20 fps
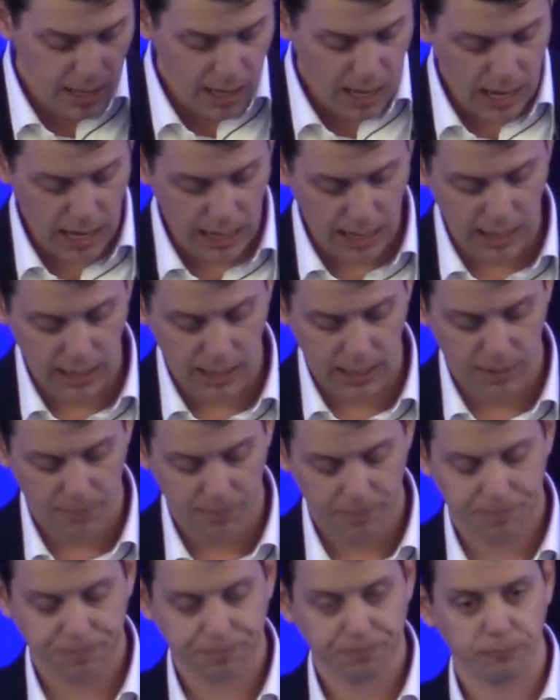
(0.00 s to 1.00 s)

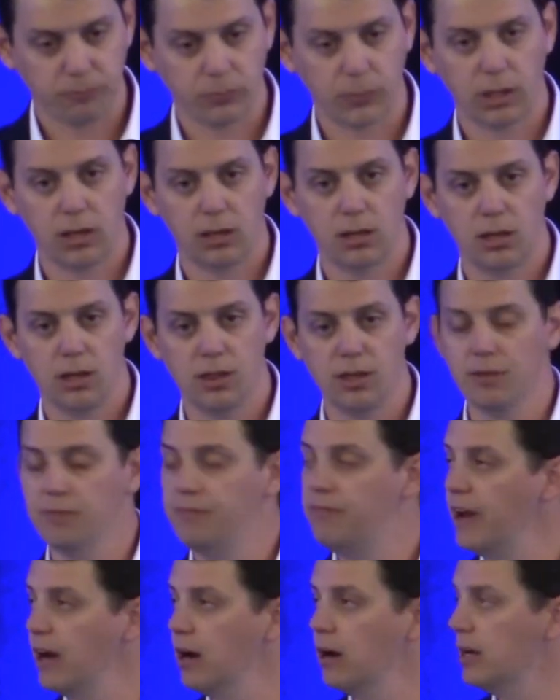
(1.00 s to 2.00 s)

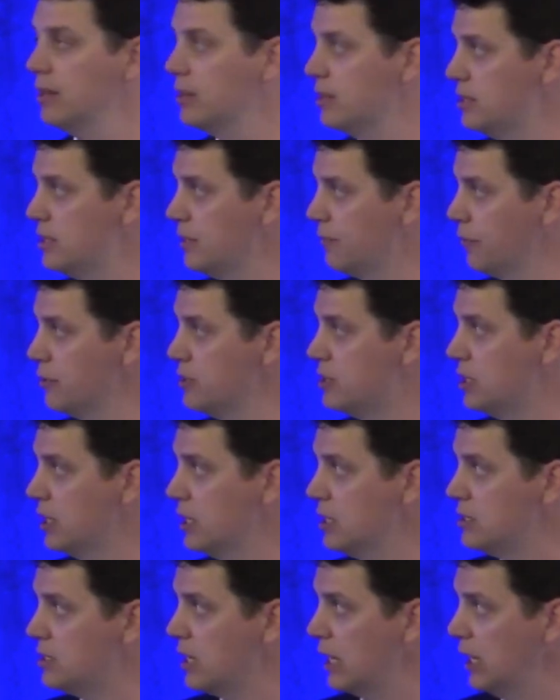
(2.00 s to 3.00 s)
the
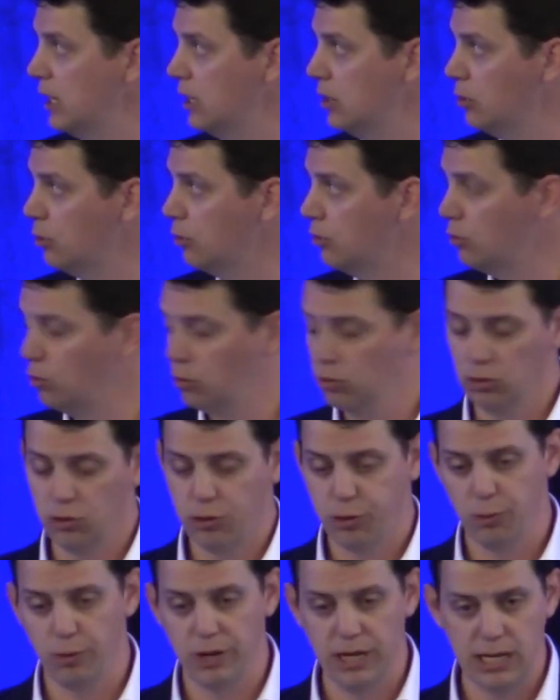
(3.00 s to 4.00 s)
differences in
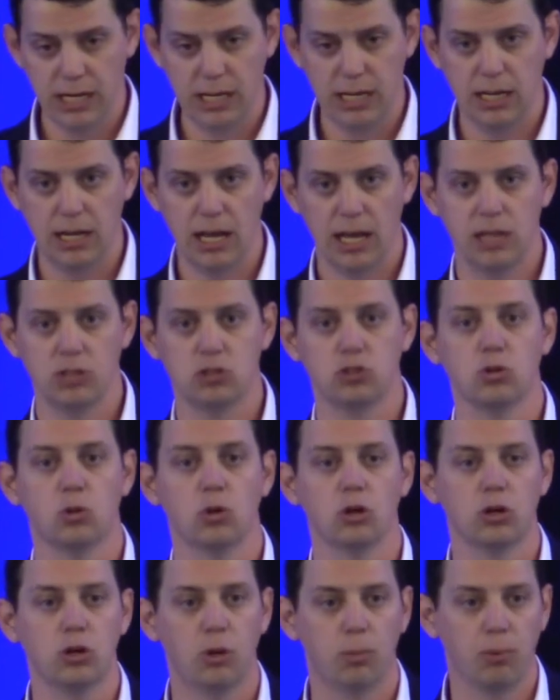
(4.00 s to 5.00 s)
3
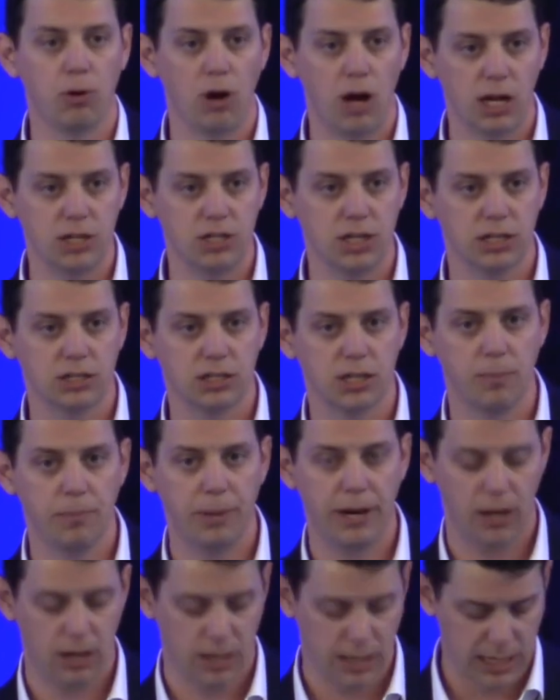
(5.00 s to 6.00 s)
historical projects
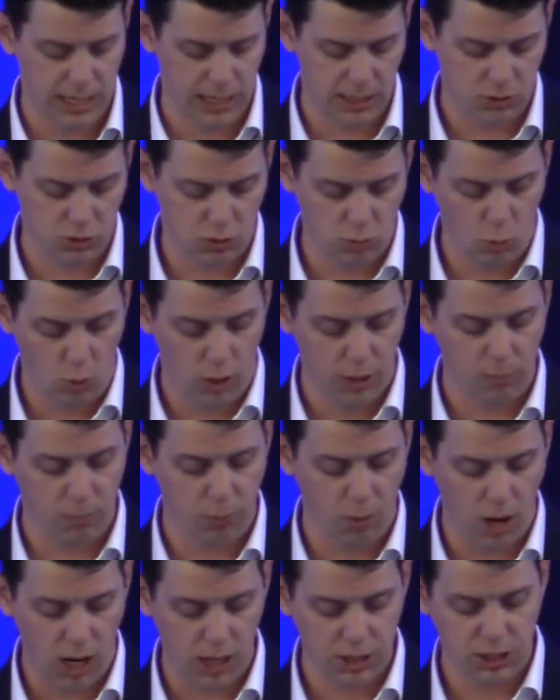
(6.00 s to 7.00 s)
compared against one
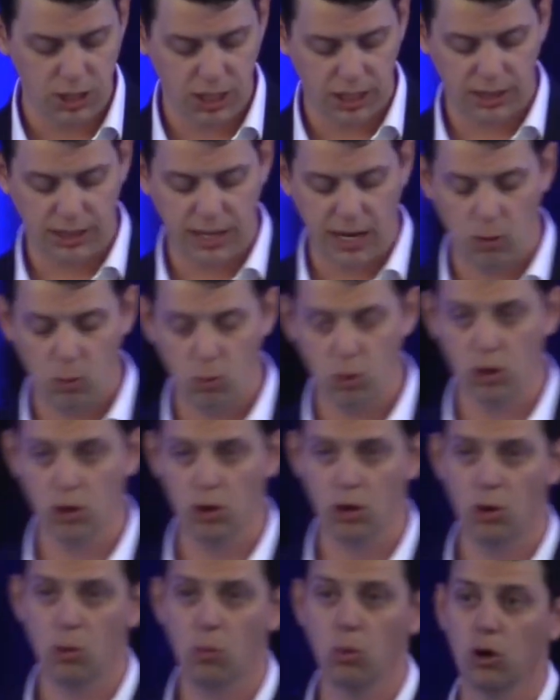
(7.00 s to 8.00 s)
project that
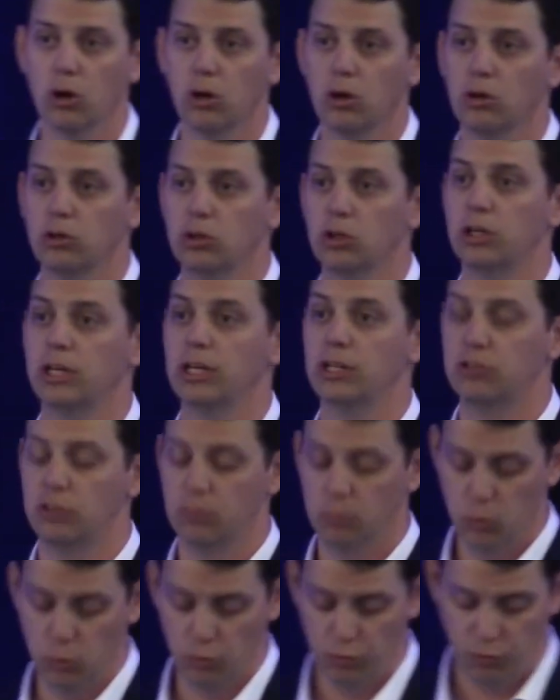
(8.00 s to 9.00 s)
we're looking
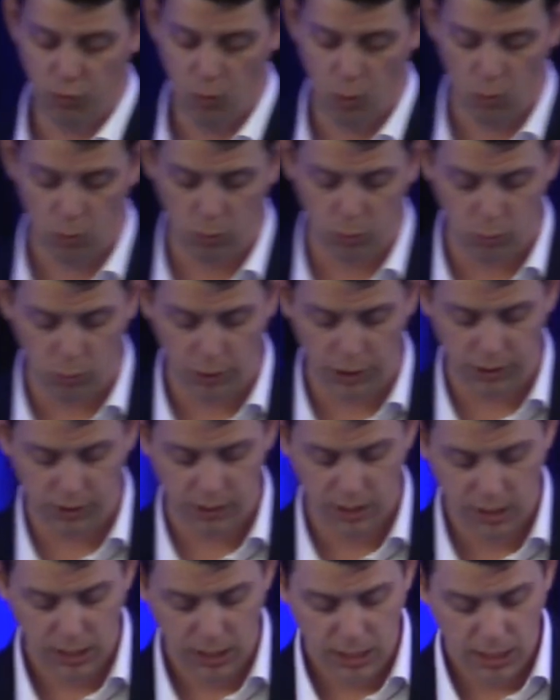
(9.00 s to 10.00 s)
to move forward
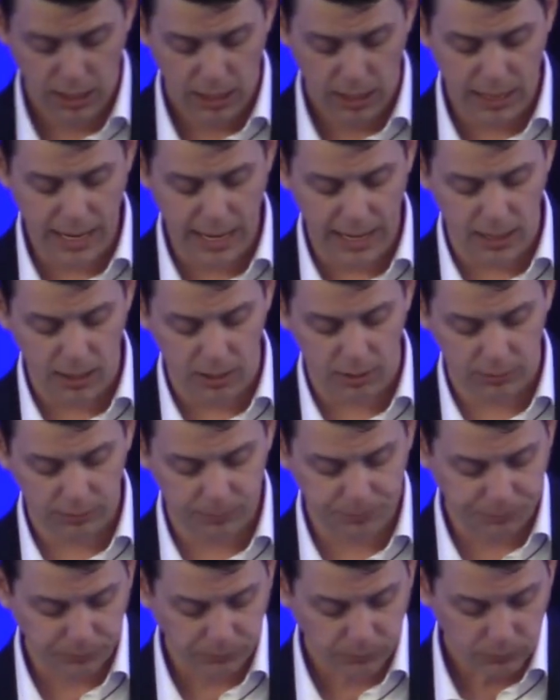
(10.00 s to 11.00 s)
with. Now,
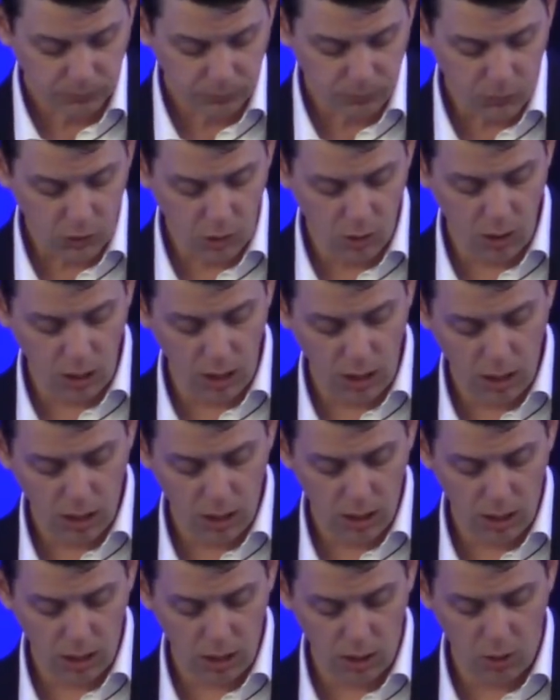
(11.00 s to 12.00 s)

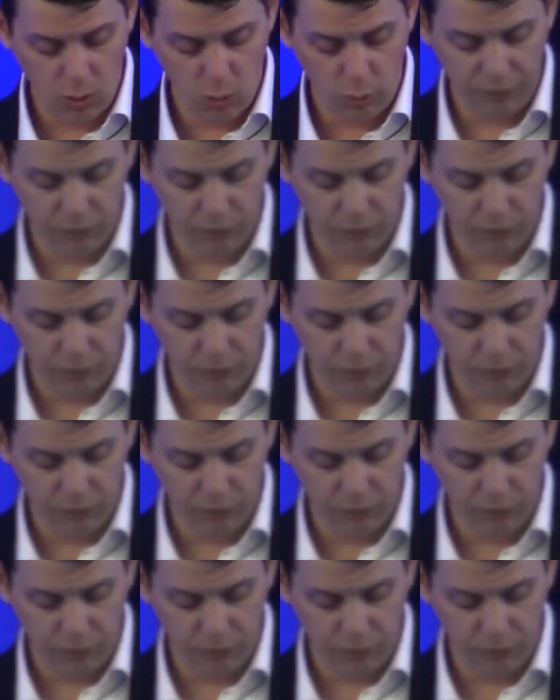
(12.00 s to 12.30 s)
we've